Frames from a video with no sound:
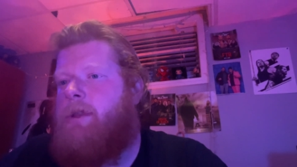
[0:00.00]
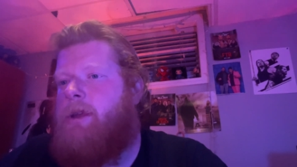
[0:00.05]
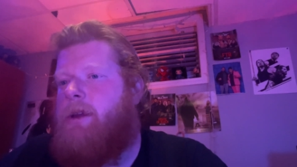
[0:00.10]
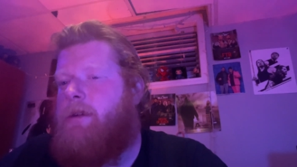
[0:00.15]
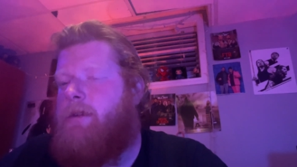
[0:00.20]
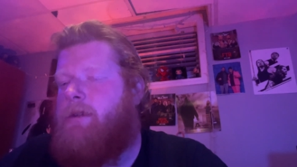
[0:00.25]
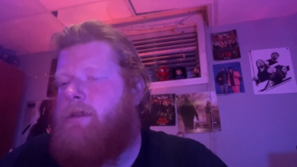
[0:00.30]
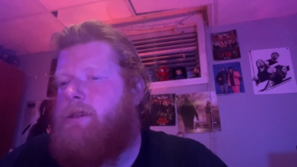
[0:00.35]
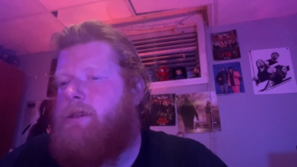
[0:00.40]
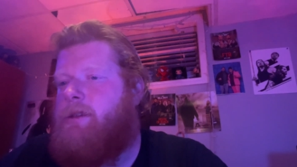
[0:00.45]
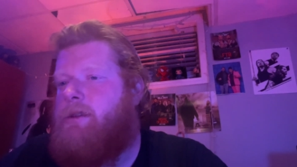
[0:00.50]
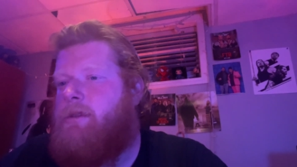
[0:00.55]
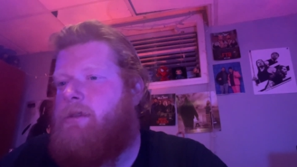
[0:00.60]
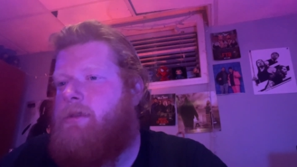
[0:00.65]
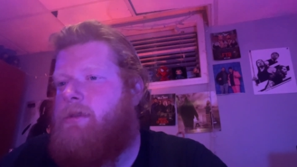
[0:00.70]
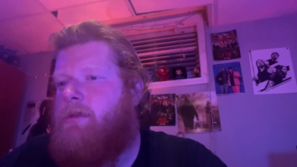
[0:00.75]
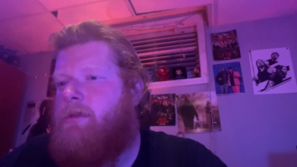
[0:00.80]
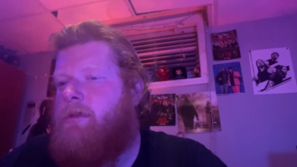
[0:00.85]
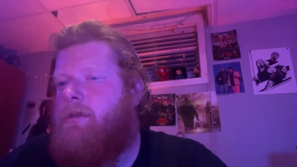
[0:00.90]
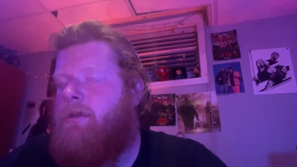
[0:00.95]
Harris.
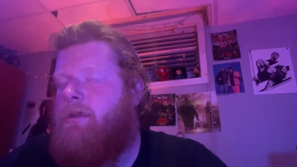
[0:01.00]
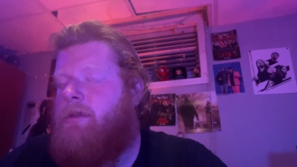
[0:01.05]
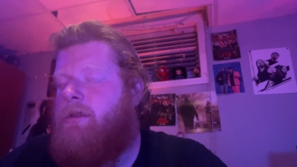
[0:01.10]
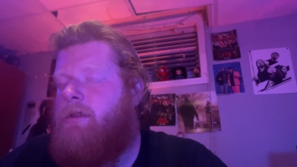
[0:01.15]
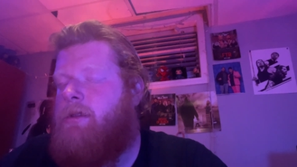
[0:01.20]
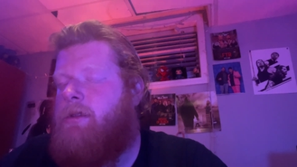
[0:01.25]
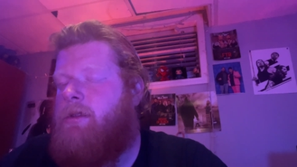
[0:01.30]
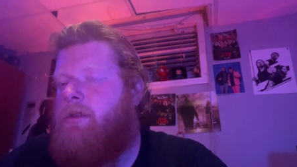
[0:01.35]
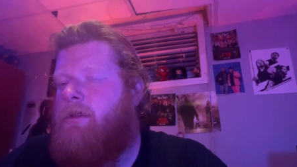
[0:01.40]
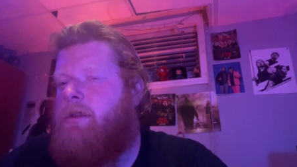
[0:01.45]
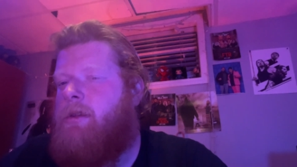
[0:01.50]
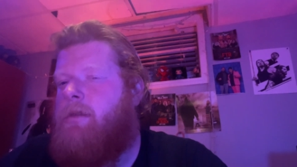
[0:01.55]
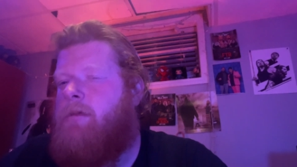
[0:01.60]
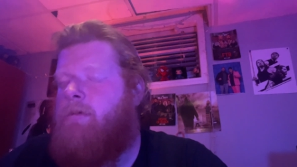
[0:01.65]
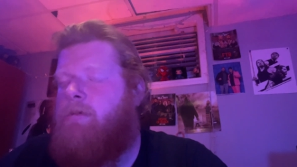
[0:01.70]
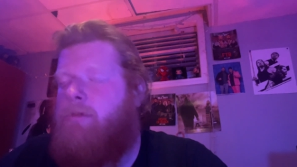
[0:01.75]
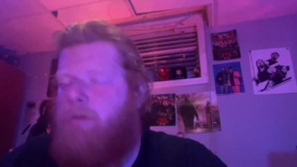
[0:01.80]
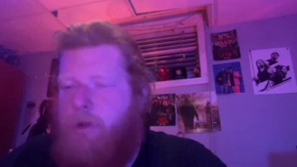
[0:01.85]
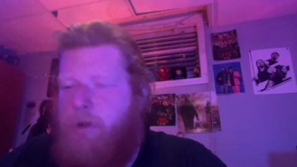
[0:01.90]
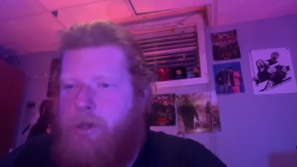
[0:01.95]

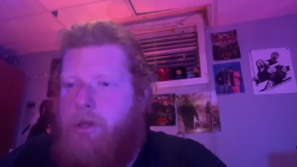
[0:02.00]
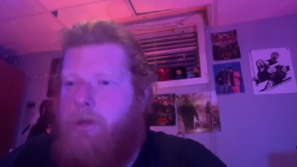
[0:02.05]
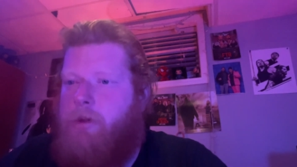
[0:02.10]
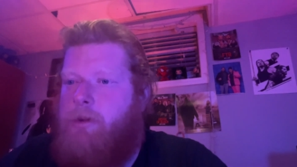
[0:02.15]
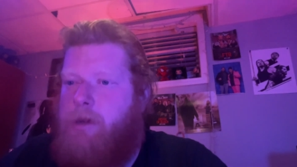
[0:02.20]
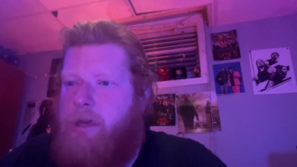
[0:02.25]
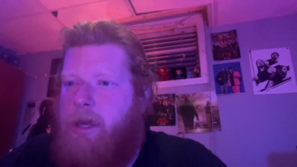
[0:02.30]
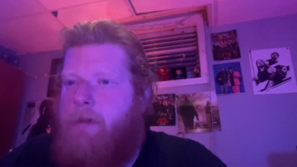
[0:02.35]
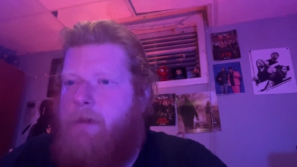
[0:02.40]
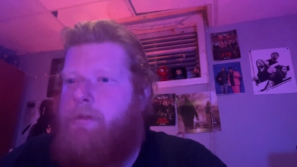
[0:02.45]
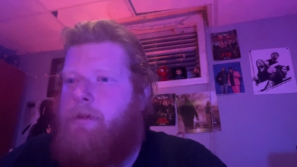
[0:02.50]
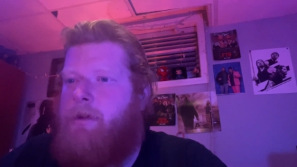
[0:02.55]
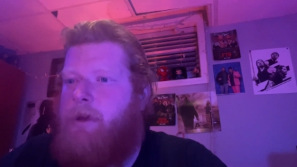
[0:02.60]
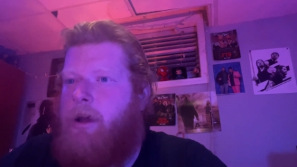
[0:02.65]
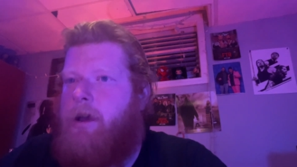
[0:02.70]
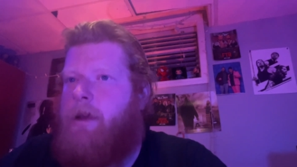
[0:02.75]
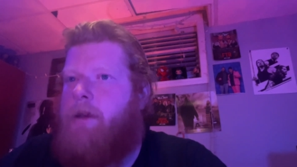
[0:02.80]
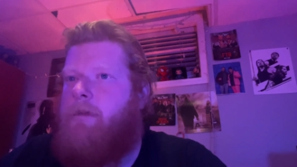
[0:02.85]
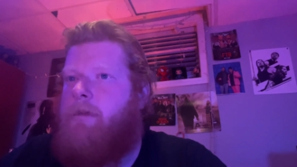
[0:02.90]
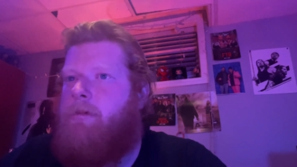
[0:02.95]
But you kept
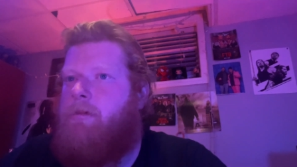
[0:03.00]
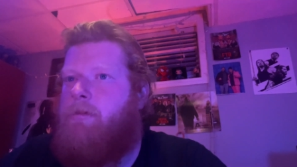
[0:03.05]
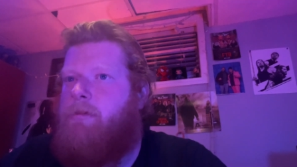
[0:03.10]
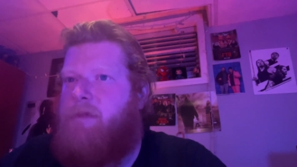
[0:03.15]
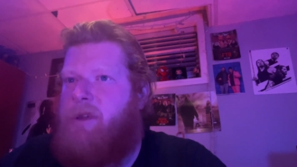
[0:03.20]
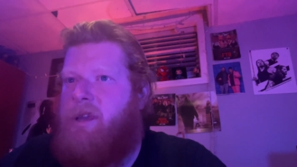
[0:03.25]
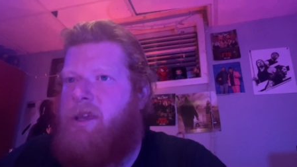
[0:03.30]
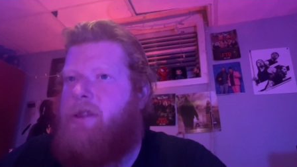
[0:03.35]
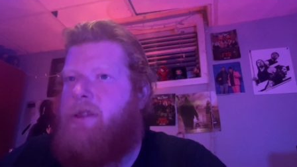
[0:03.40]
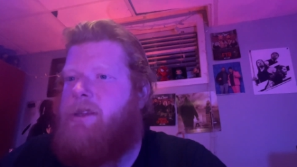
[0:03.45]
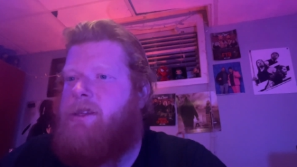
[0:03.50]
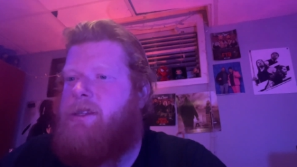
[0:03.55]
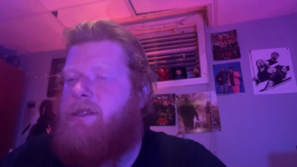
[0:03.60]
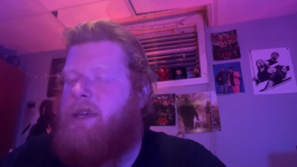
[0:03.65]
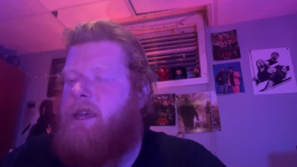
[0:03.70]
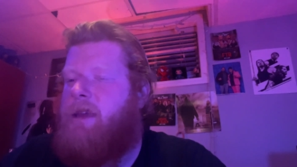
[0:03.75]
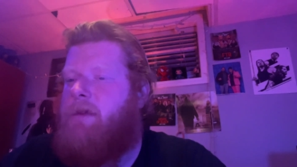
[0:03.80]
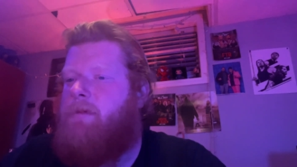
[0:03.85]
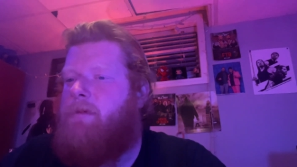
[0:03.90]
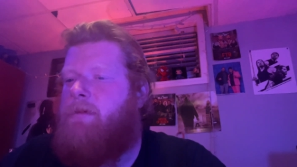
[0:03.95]
on being the
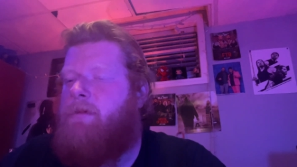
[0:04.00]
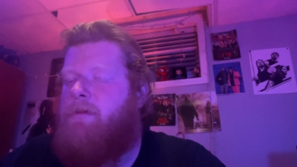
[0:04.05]
same.